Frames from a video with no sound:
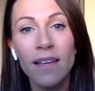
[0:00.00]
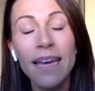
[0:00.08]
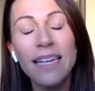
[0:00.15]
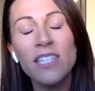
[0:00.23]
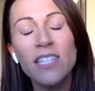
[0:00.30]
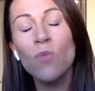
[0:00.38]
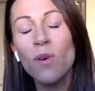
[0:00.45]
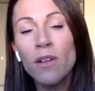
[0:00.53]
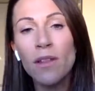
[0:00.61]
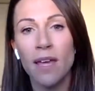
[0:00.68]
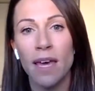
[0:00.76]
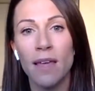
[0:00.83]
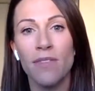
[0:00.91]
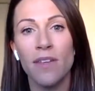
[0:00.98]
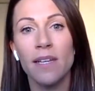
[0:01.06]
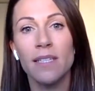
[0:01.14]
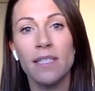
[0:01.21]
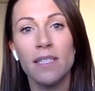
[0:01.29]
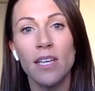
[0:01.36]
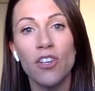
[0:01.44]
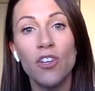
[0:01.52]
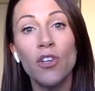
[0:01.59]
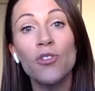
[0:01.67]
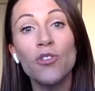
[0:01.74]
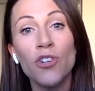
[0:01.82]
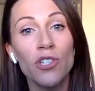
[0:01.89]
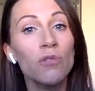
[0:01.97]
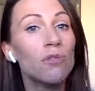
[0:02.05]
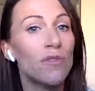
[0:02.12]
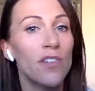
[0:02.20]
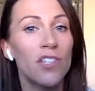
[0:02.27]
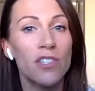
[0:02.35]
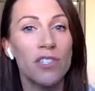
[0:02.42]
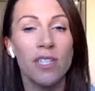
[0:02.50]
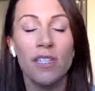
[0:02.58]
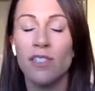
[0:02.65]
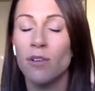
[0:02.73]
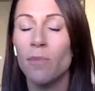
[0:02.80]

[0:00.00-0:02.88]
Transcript: Yeah, so one of the key things is that nutritional deficiencies,